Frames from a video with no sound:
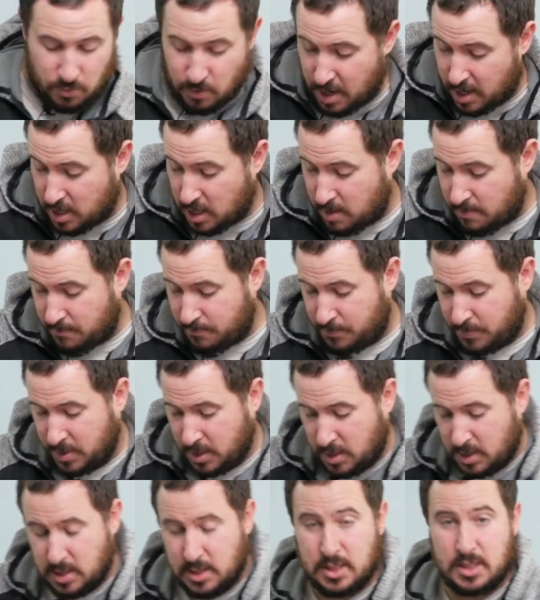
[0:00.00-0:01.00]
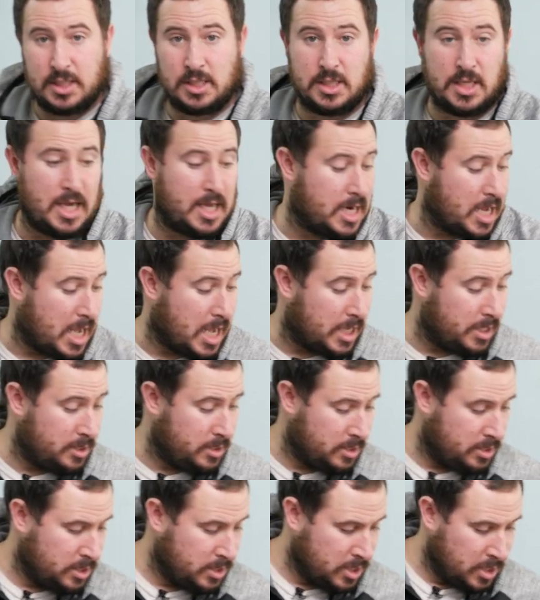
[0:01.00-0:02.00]
right up, skin on,
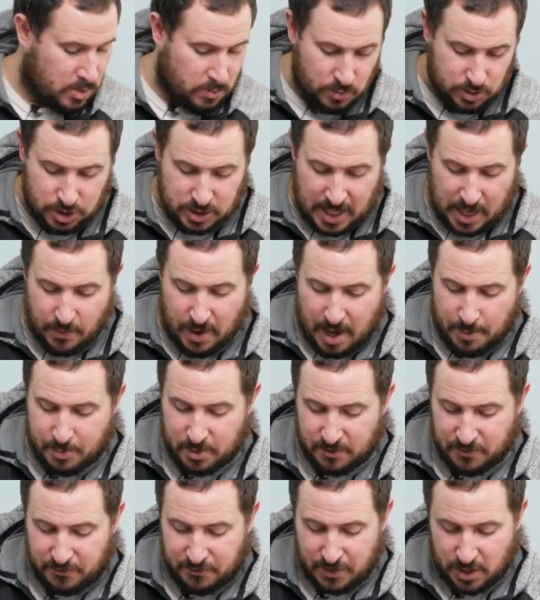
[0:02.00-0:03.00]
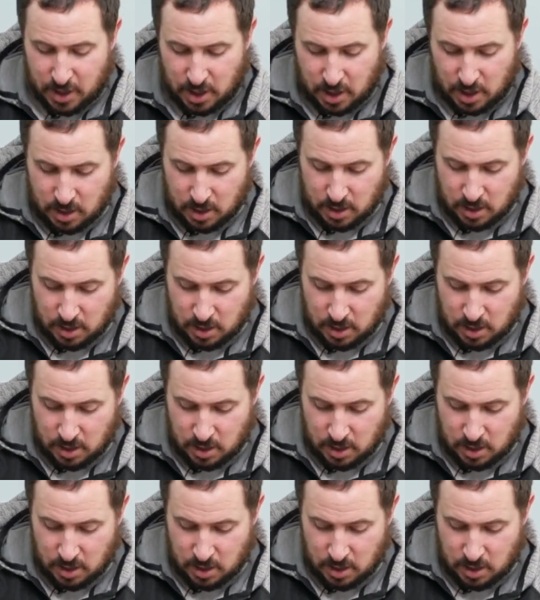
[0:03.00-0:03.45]
which is how I prefer